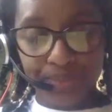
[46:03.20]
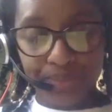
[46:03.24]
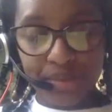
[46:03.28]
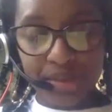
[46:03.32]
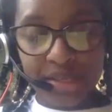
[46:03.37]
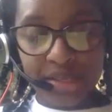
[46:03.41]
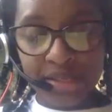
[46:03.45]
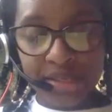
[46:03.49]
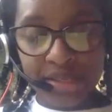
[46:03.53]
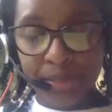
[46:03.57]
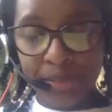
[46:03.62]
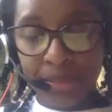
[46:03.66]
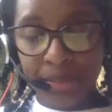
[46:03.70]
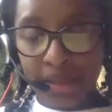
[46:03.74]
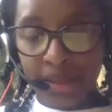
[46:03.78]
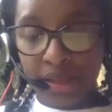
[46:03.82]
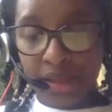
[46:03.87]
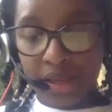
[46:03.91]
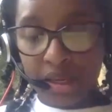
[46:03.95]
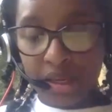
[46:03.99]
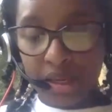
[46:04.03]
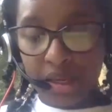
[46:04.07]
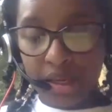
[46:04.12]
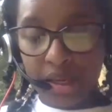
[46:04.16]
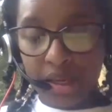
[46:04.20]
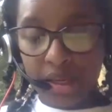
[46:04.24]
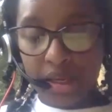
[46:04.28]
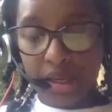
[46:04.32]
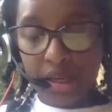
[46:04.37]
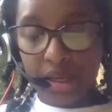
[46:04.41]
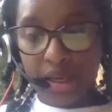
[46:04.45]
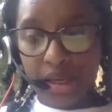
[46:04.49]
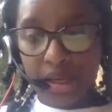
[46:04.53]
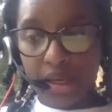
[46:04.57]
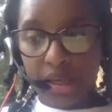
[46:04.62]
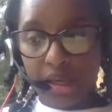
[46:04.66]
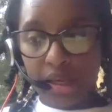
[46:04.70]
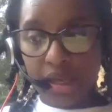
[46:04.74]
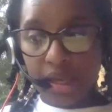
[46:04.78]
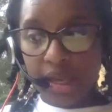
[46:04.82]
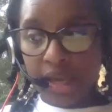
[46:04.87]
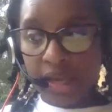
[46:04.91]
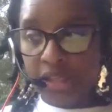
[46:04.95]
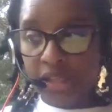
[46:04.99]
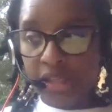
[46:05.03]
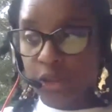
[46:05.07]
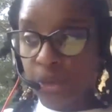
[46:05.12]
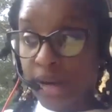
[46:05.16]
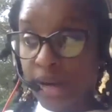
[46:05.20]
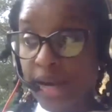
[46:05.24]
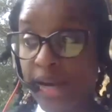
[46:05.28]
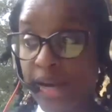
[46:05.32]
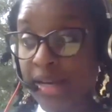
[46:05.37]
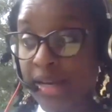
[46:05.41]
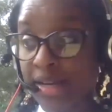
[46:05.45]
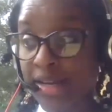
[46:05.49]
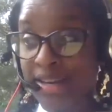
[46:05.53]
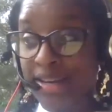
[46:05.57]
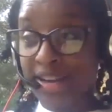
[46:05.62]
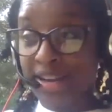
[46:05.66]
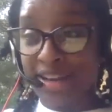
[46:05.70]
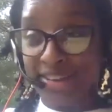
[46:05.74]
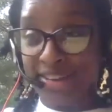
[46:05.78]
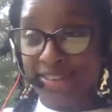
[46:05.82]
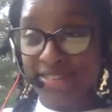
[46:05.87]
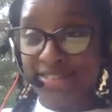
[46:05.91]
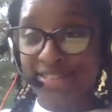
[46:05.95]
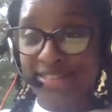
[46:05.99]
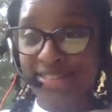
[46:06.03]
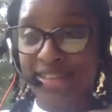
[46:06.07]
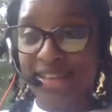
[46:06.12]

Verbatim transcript: speak and try to connect